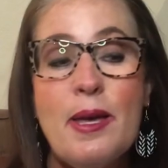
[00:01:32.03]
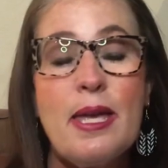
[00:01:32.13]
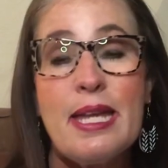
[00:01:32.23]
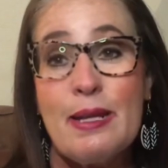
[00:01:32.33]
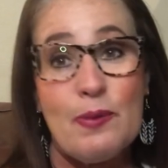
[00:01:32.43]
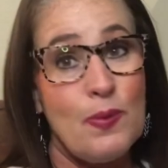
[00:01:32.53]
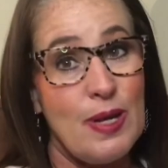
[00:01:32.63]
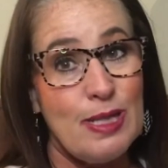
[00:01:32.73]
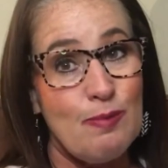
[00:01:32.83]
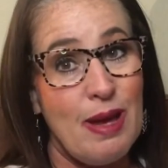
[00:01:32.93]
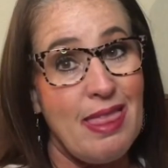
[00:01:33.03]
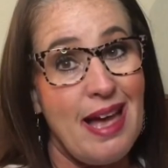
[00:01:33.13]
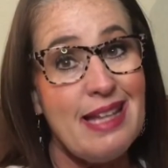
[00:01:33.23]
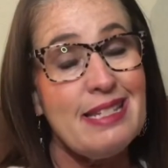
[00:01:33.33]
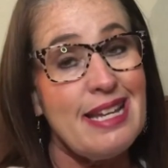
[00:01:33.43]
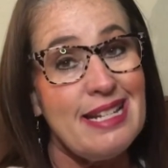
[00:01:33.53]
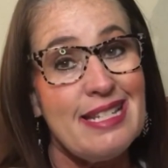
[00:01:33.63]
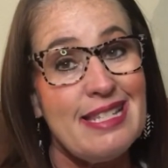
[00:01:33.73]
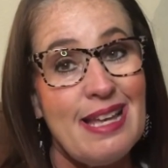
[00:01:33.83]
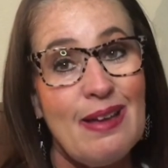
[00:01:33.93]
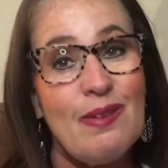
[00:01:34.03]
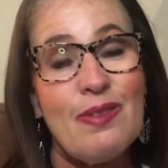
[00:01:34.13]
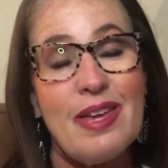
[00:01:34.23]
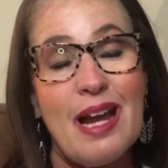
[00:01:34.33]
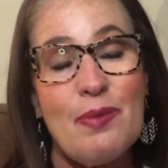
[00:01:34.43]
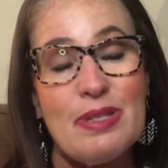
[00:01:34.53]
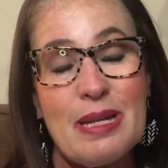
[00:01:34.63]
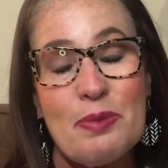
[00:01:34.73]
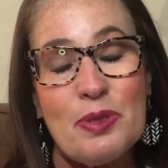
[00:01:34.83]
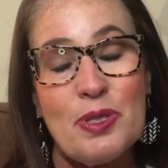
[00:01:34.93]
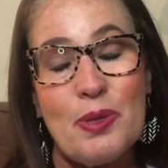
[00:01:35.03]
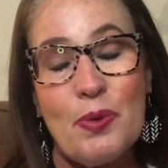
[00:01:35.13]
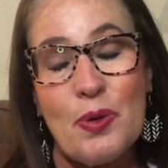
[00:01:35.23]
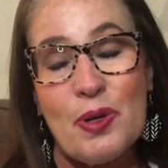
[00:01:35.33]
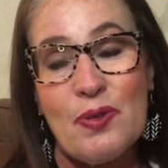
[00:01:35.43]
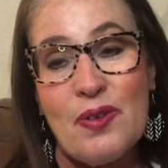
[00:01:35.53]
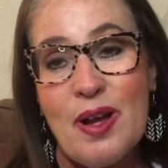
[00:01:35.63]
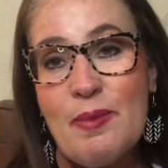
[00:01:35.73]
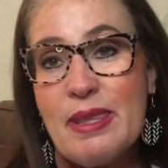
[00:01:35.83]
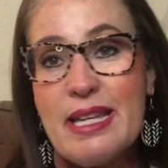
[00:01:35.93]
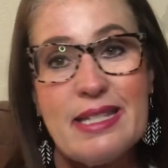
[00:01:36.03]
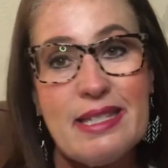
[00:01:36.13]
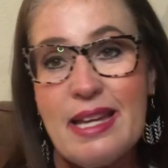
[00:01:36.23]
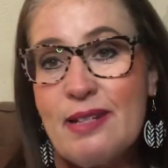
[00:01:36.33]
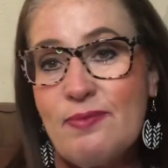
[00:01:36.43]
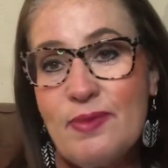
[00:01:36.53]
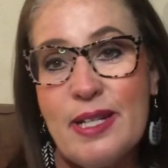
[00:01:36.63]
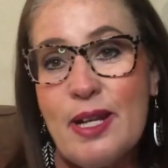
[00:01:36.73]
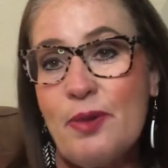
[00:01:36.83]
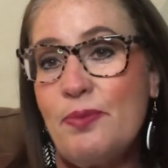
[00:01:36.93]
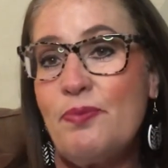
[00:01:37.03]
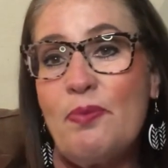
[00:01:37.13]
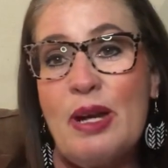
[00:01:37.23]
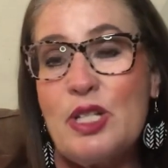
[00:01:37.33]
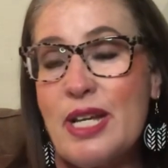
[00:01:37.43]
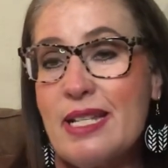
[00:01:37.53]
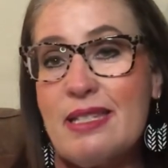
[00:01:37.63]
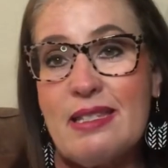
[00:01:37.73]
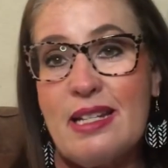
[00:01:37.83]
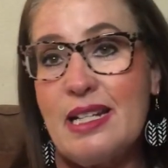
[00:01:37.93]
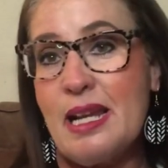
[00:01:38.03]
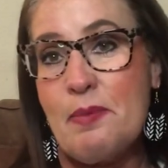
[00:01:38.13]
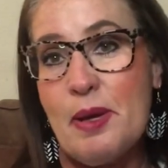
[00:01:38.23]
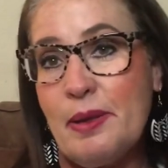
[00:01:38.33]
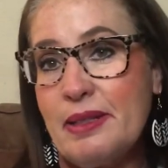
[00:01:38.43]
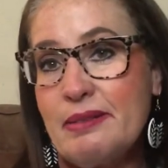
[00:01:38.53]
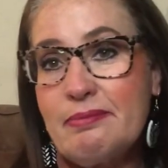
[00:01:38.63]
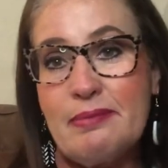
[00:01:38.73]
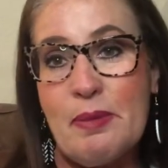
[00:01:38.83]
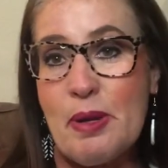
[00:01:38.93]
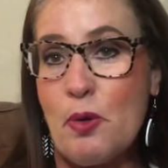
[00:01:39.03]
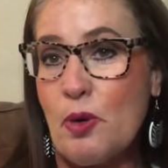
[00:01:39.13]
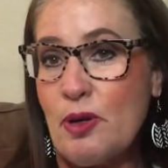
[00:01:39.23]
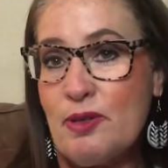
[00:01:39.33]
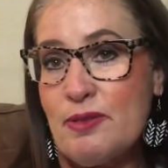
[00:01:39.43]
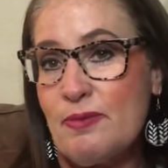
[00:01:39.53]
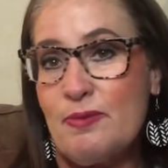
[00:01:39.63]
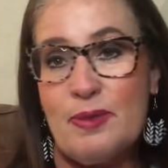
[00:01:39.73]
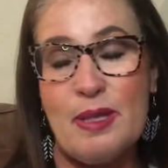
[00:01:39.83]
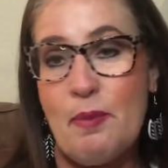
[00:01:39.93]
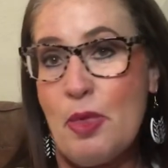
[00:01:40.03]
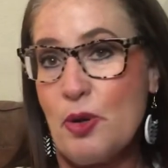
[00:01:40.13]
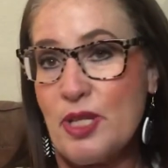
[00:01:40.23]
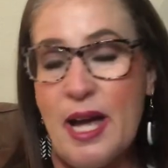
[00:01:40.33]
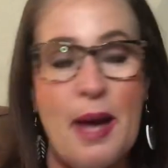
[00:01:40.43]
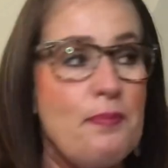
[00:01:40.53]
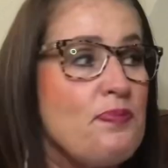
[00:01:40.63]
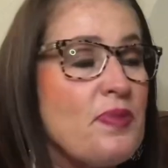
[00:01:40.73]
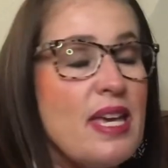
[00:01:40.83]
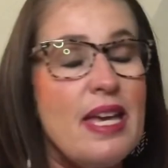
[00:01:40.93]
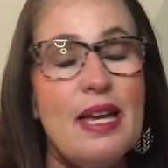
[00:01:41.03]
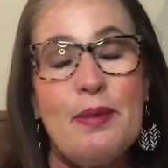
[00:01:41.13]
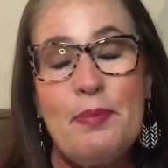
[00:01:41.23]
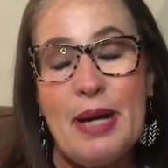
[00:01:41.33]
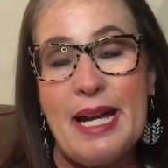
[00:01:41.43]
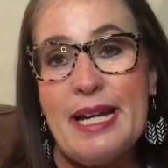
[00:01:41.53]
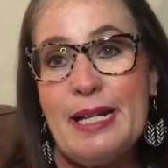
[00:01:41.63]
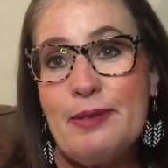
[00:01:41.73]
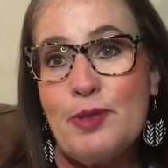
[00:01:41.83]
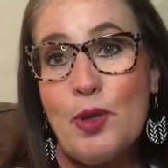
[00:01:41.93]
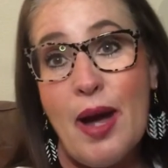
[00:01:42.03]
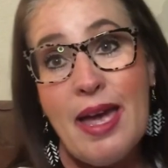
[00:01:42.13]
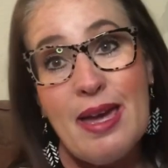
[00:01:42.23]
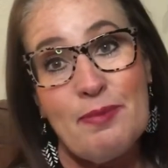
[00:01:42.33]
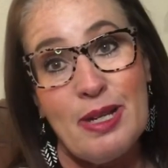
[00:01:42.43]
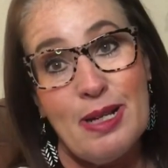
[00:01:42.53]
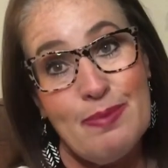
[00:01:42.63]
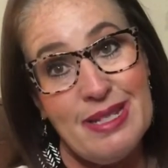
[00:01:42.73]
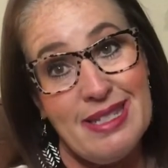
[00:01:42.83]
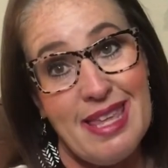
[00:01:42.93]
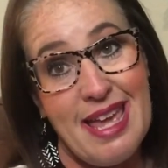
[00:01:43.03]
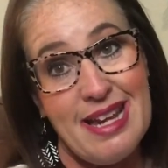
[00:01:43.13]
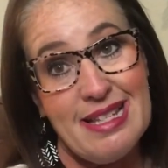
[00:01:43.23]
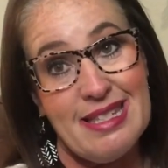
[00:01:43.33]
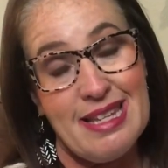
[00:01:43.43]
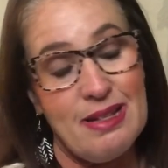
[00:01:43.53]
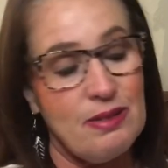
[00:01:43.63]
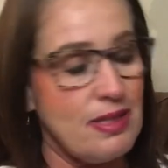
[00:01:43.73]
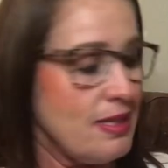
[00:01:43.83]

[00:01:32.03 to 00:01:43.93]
It, it, was my last edit sale that I was able to order from unless they, you know, by chance send an email and let me order some other time. But, uh, so I am gonna miss the edit sales.